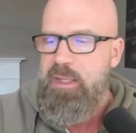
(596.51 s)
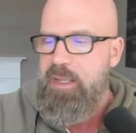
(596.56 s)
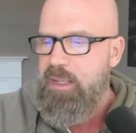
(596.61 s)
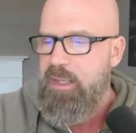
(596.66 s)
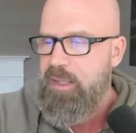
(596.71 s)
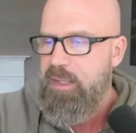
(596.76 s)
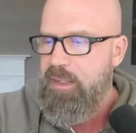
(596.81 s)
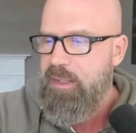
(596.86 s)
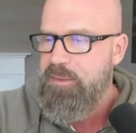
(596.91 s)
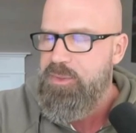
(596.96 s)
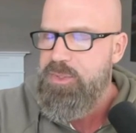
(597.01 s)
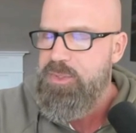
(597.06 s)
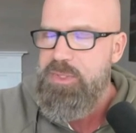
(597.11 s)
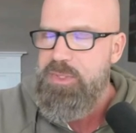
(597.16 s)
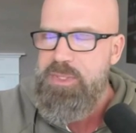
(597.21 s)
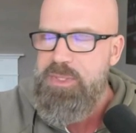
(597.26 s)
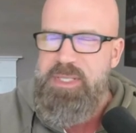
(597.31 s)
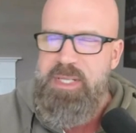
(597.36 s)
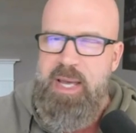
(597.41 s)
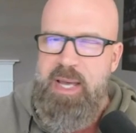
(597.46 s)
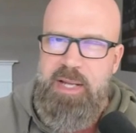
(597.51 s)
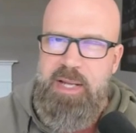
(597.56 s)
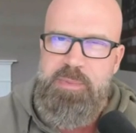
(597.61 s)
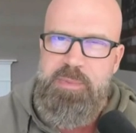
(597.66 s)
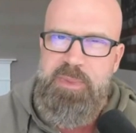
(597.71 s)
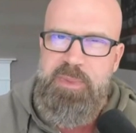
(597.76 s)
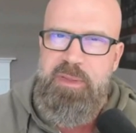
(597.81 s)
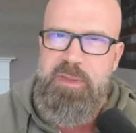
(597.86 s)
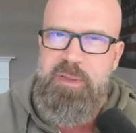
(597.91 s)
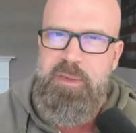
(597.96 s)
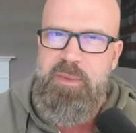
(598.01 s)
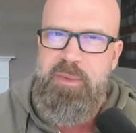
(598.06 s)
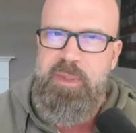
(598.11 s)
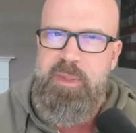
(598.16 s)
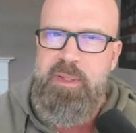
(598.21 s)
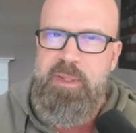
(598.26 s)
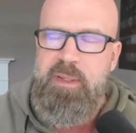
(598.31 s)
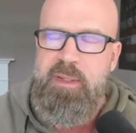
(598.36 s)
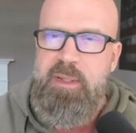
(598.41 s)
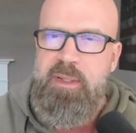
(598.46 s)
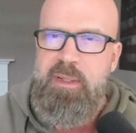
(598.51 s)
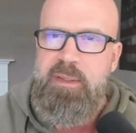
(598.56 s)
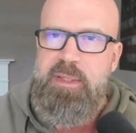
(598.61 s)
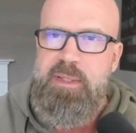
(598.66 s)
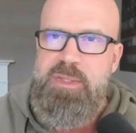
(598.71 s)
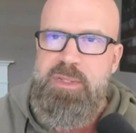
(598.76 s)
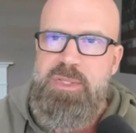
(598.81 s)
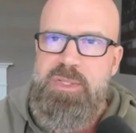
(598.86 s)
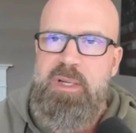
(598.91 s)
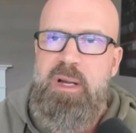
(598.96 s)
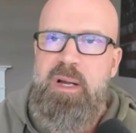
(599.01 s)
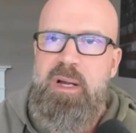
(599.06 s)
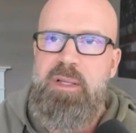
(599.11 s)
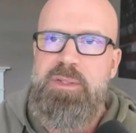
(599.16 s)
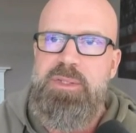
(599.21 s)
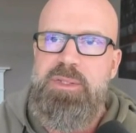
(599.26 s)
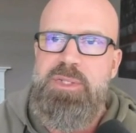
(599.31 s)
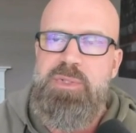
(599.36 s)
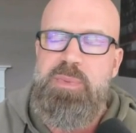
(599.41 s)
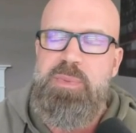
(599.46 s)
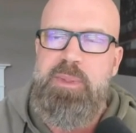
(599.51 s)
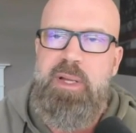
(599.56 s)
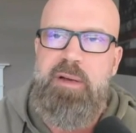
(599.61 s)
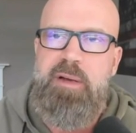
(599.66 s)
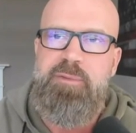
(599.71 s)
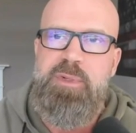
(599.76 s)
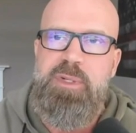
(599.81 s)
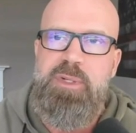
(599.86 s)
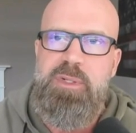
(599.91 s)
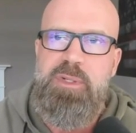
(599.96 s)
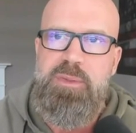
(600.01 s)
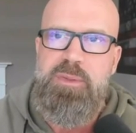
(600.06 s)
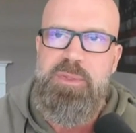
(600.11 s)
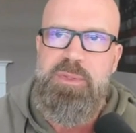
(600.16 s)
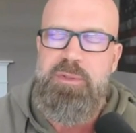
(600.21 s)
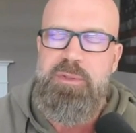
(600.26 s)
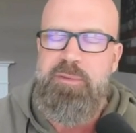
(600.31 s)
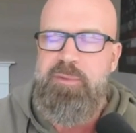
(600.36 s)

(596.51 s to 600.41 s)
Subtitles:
There's this attachment theory that psychologists will often use.